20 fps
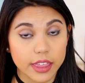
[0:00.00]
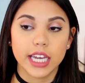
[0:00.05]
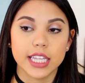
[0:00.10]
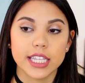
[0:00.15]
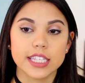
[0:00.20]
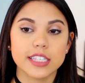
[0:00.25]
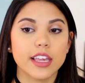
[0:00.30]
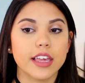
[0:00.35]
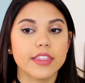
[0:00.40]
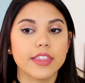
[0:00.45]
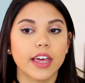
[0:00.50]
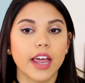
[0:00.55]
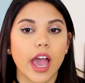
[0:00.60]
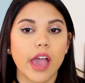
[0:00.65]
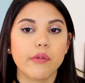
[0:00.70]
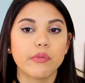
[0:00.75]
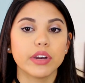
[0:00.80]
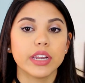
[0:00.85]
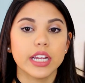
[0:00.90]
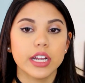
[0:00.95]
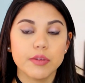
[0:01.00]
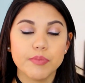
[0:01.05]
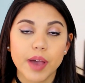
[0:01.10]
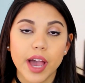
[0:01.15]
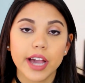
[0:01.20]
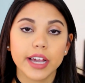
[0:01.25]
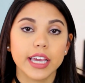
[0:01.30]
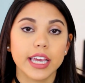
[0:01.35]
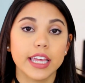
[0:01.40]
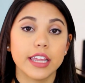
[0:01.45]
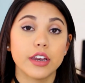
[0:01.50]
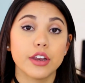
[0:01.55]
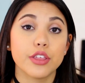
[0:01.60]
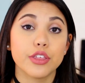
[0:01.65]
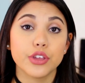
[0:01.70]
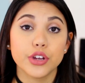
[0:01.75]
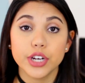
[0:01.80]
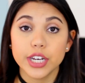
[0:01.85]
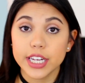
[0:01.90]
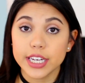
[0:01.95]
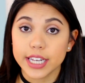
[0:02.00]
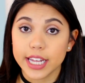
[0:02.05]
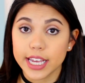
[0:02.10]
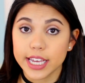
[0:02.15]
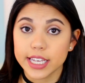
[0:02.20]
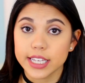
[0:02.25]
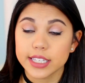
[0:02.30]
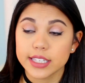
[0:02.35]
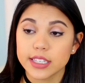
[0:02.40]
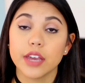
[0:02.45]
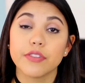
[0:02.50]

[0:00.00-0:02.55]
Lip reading: And it said that I would hear back in 30 days